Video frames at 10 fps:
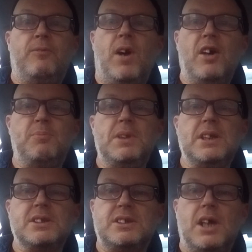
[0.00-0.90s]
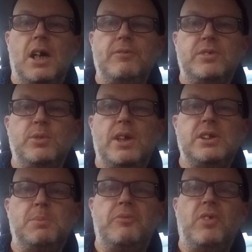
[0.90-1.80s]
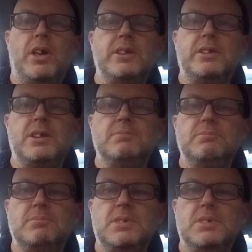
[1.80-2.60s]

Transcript: 5 million staff to actually provide um,